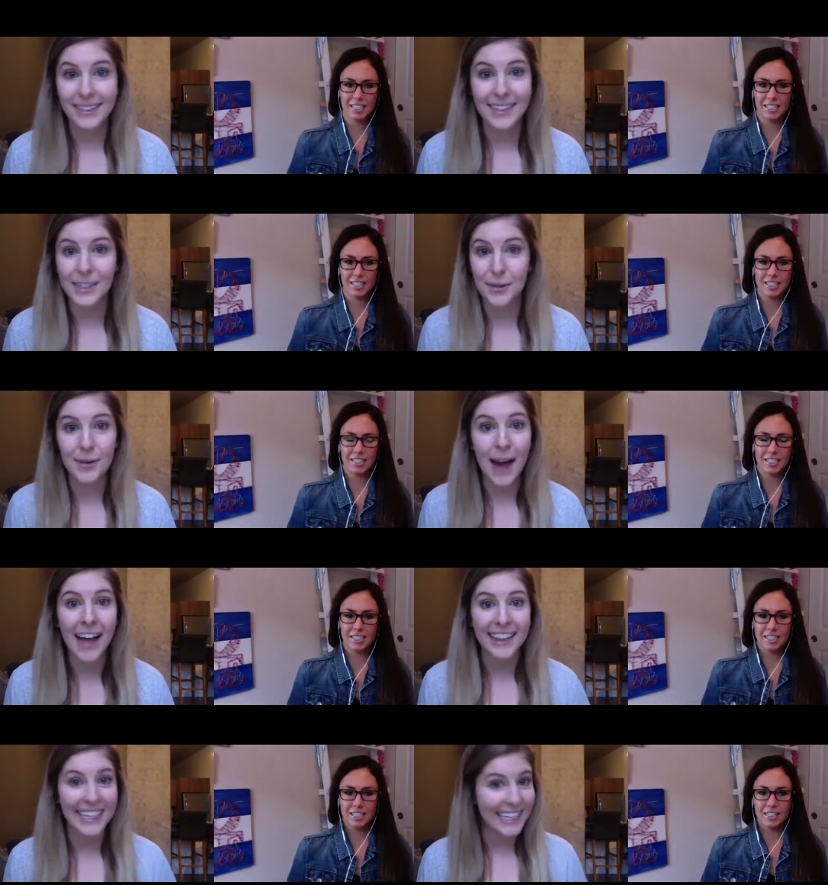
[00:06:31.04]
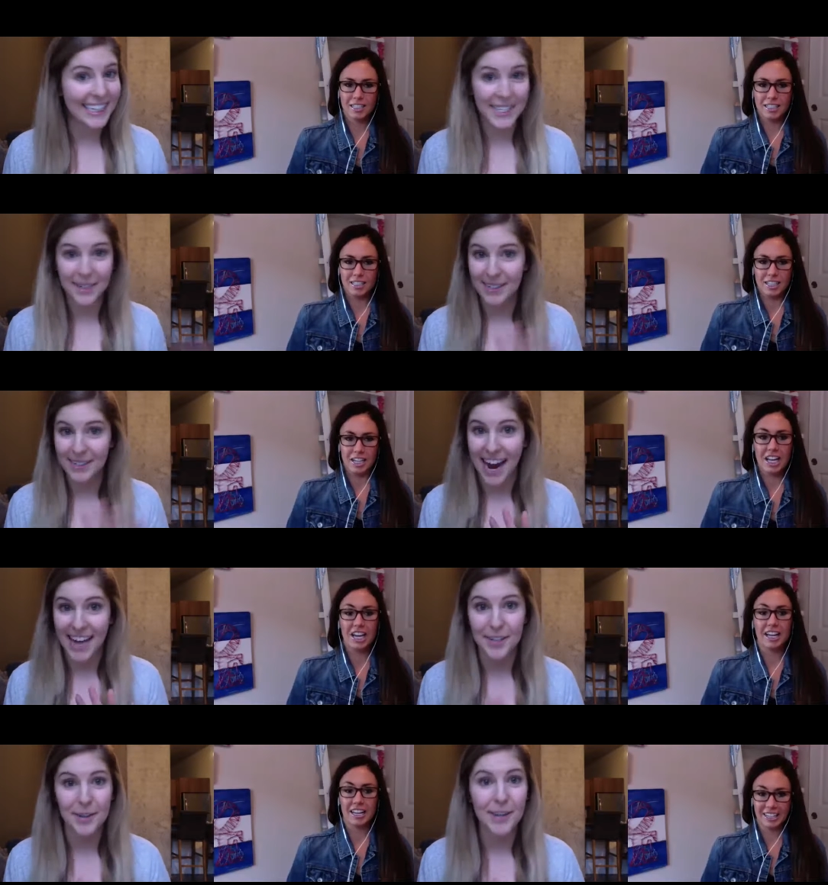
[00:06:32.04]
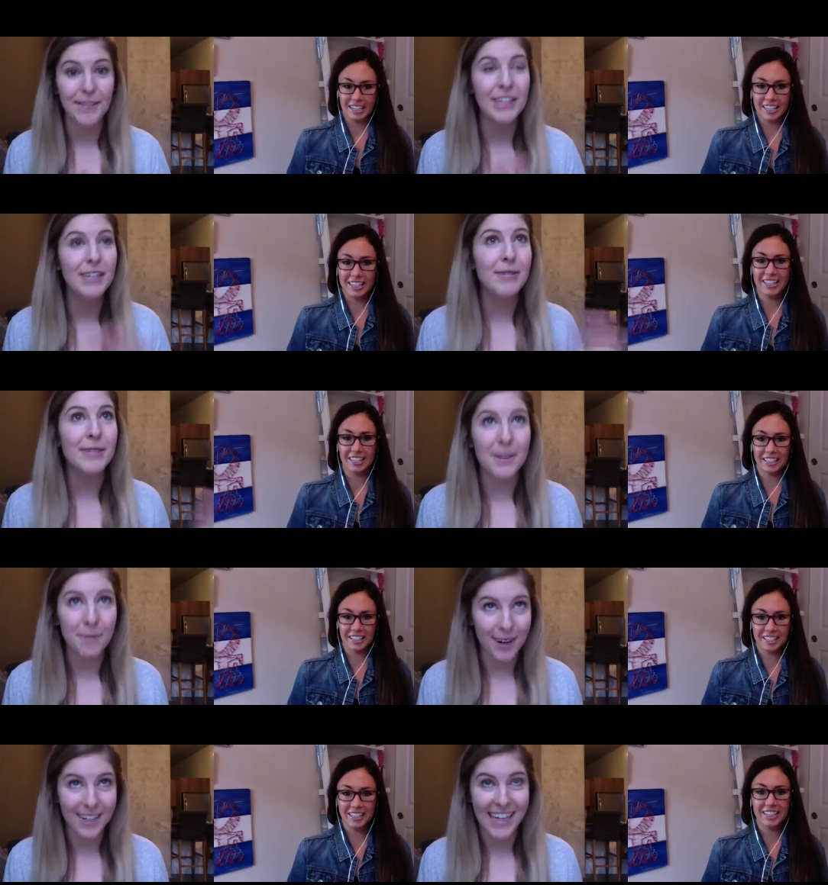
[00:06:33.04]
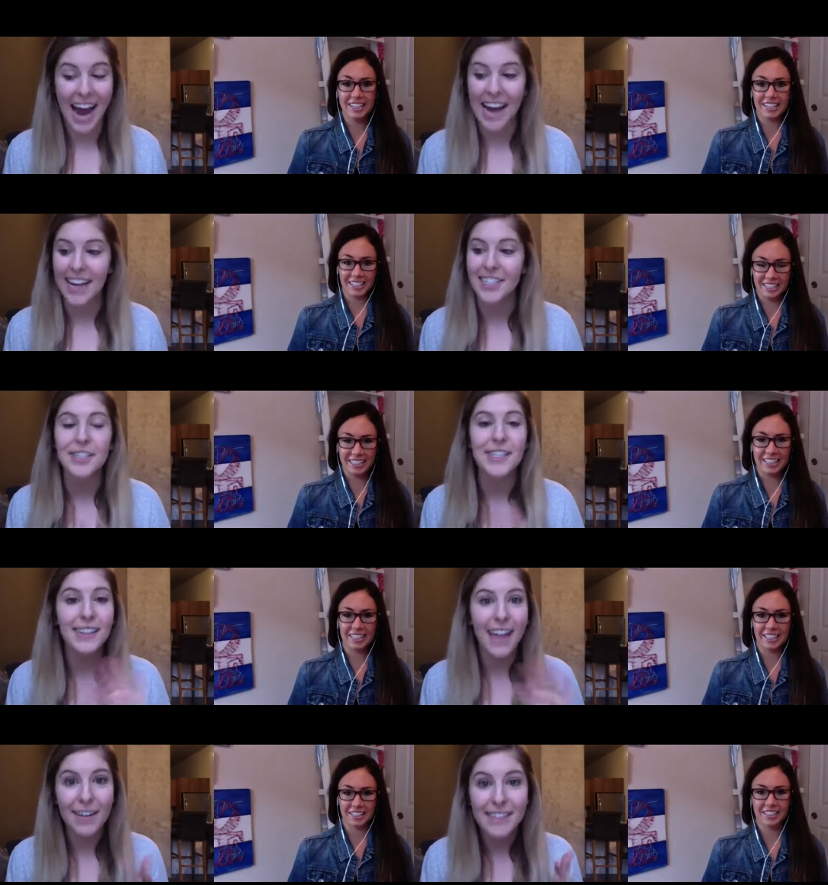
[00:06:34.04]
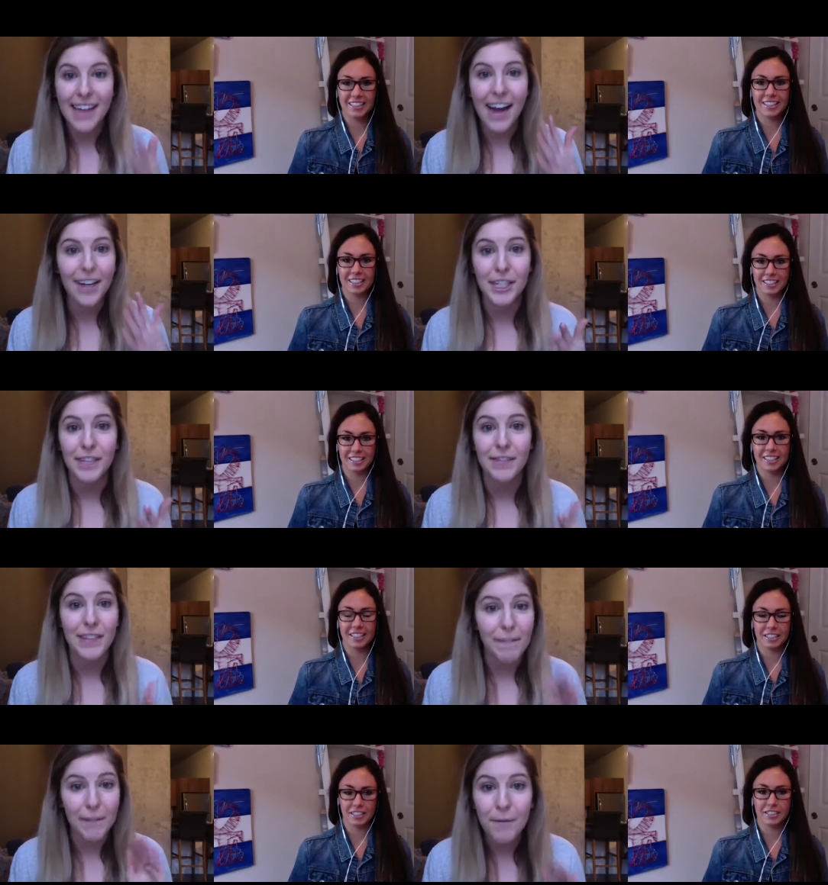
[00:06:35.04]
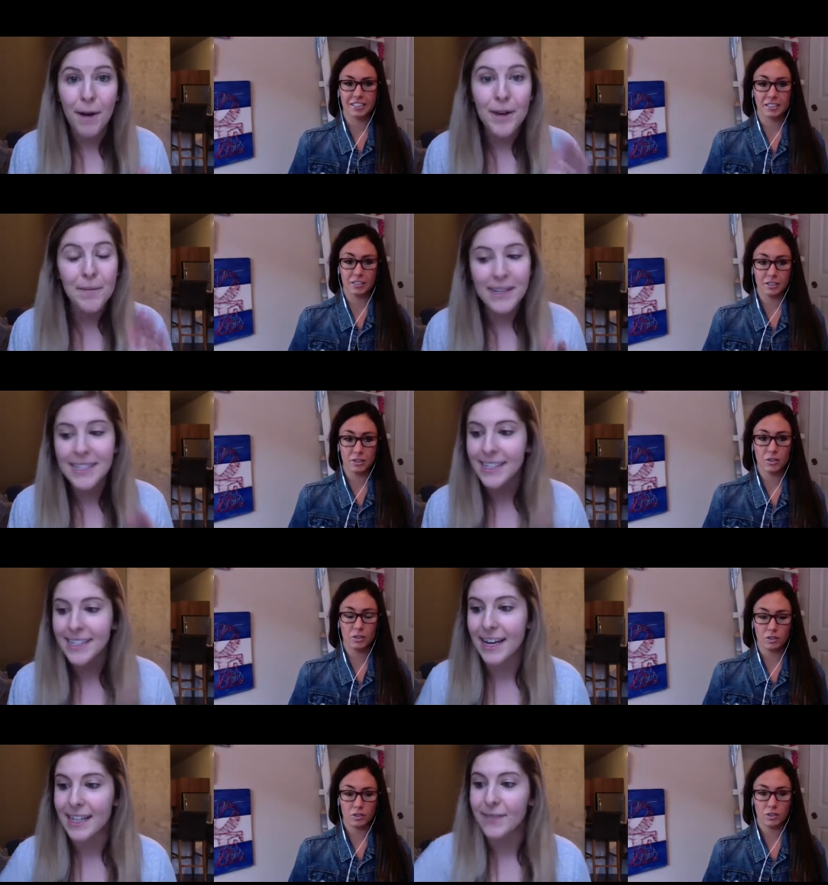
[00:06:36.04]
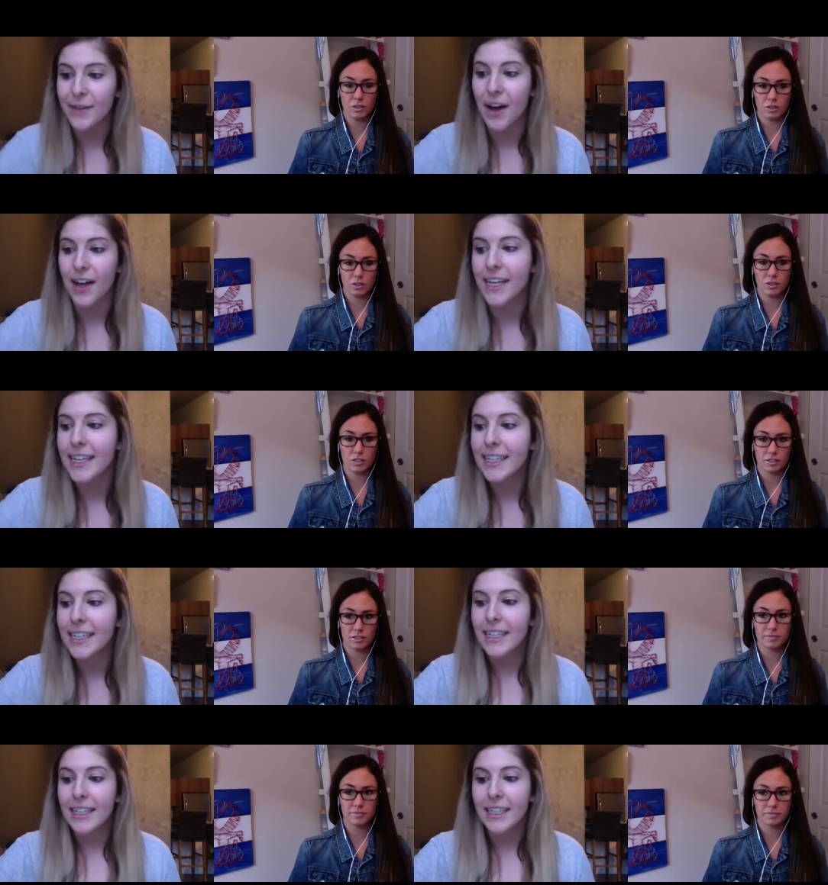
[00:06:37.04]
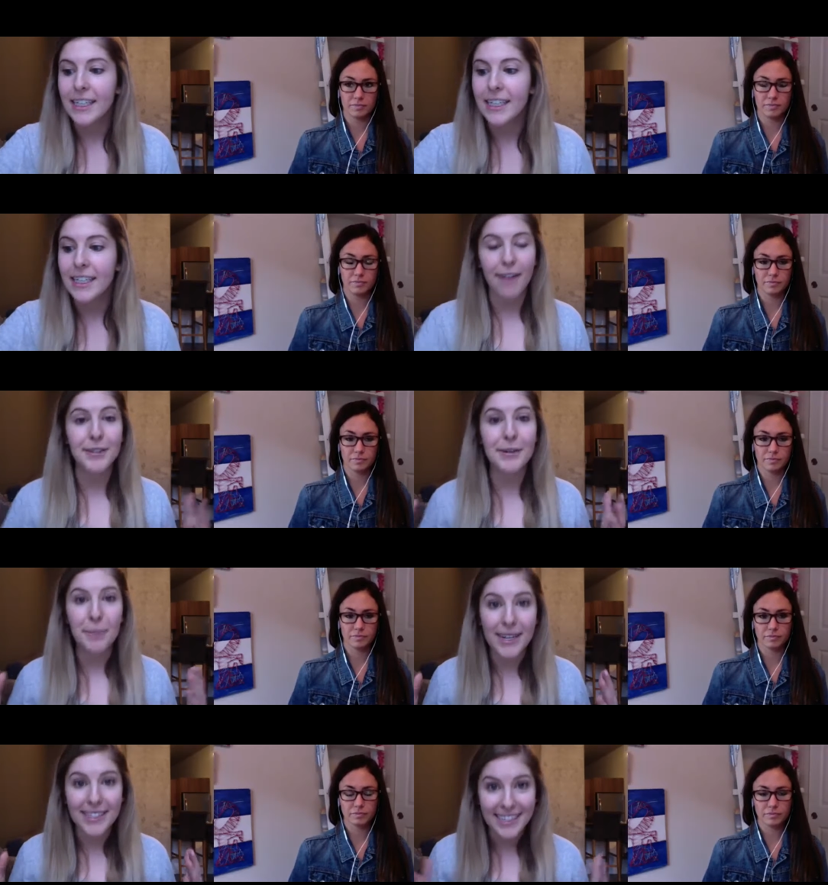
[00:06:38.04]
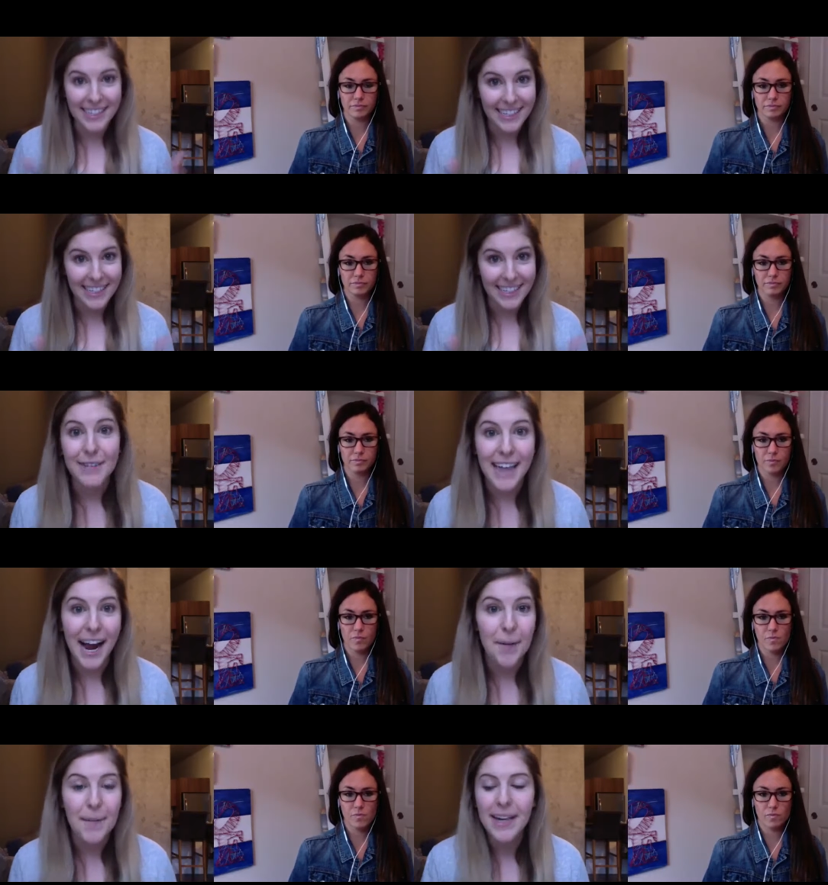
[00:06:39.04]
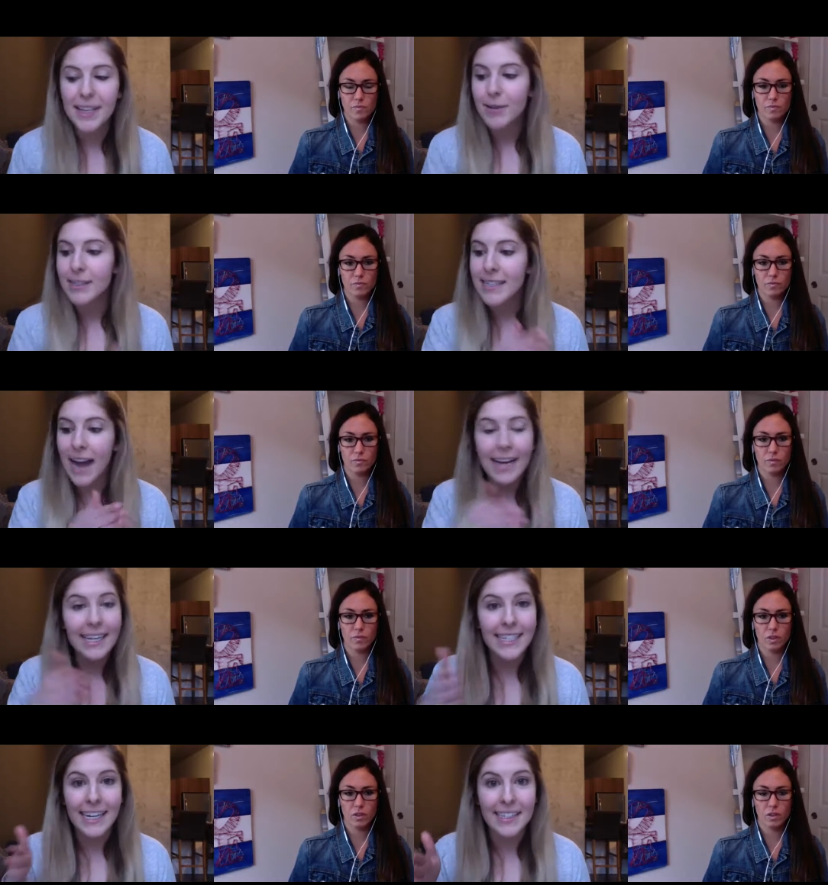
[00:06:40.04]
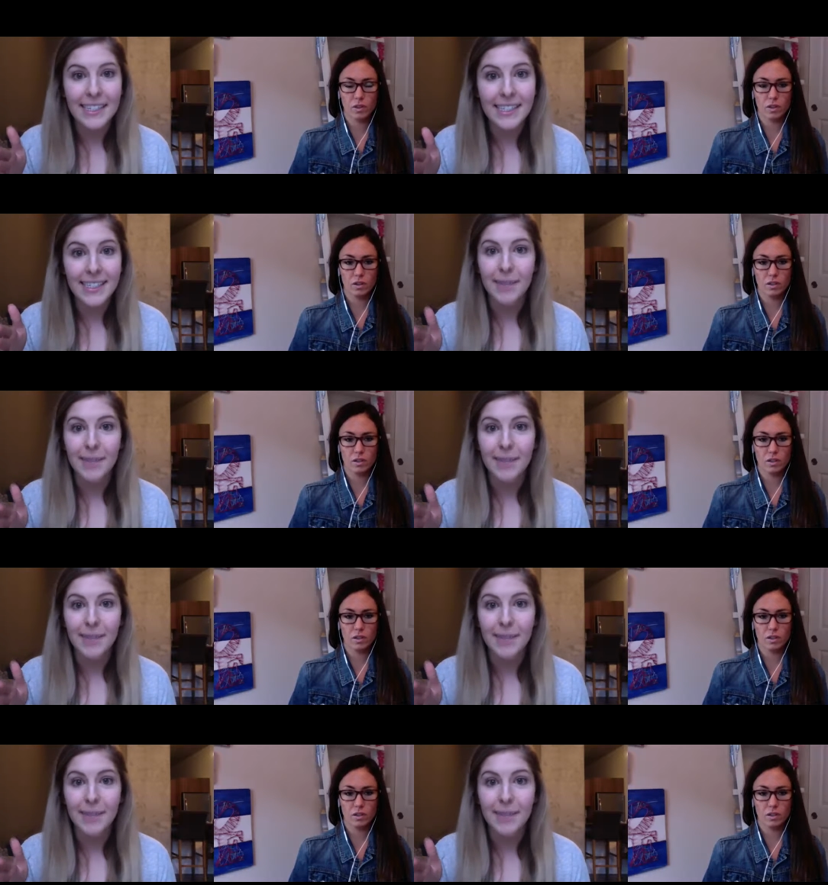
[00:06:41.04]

Speaker 1: Do not link it to a diet. Don't even use the word diet. It's just a lifestyle shift. If you want to be successful, you just have to embrace it as a lifestyle. Make those tiny changes.